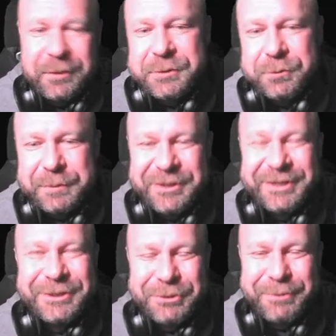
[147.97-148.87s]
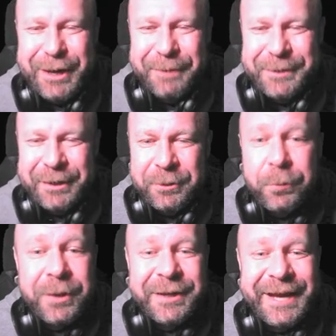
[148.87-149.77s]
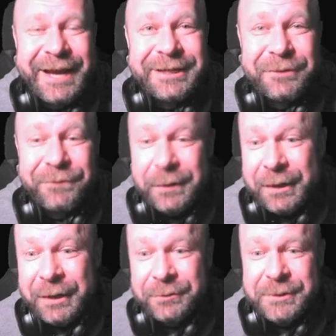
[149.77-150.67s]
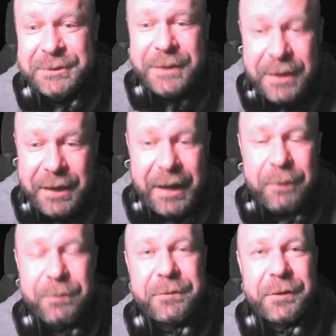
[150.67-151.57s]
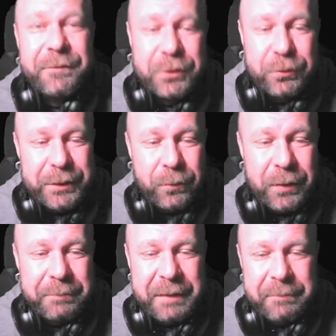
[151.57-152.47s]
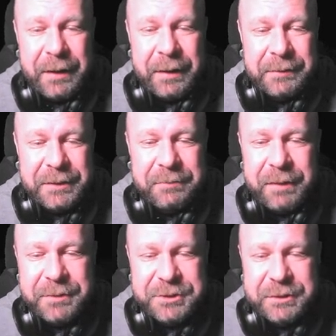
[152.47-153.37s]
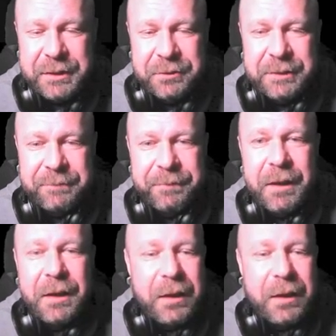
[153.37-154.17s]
This website needs to be updated. We work in eight different countries and we've got over 21 mem- uh, team members in our team.